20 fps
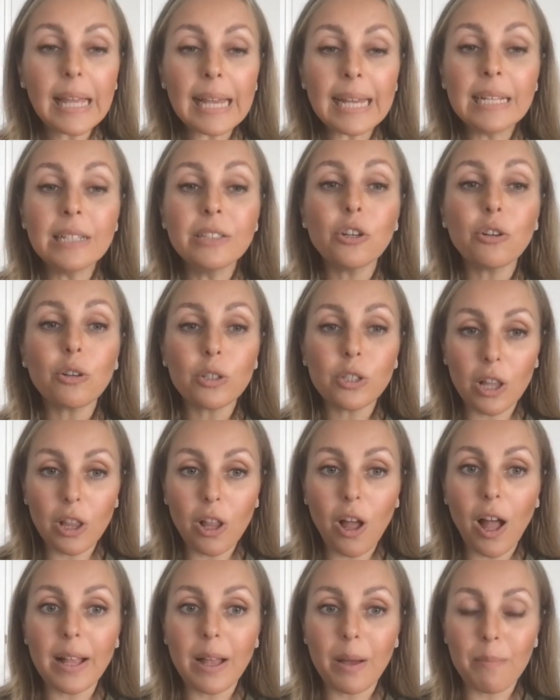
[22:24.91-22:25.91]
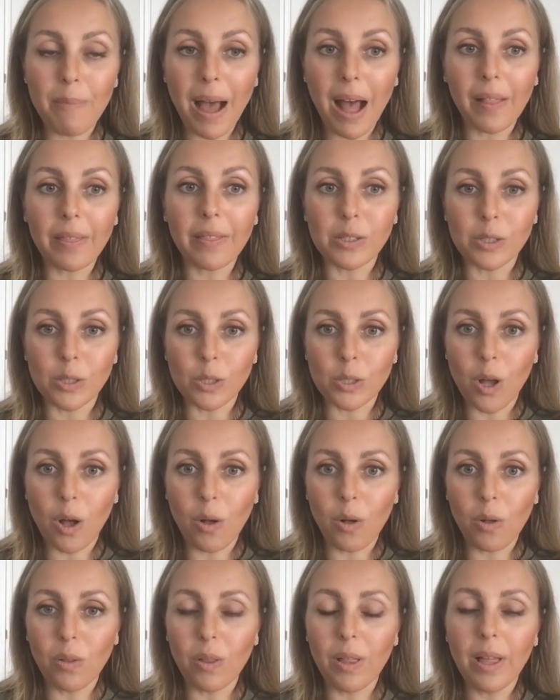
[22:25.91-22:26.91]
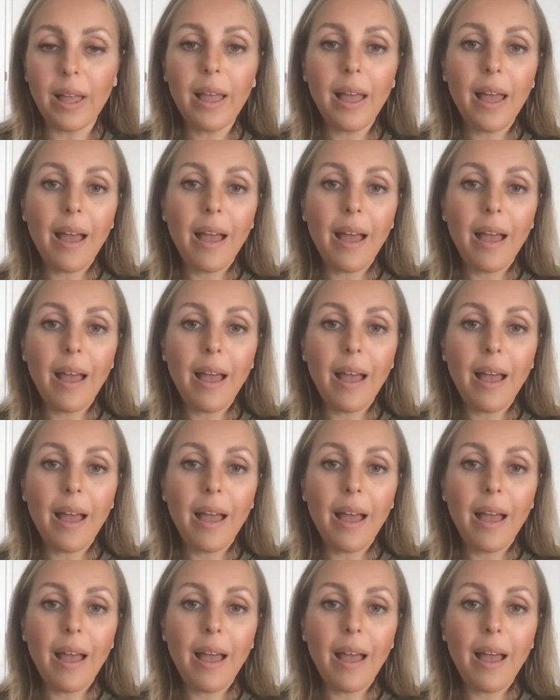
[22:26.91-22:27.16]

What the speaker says: He talks a lot about the soul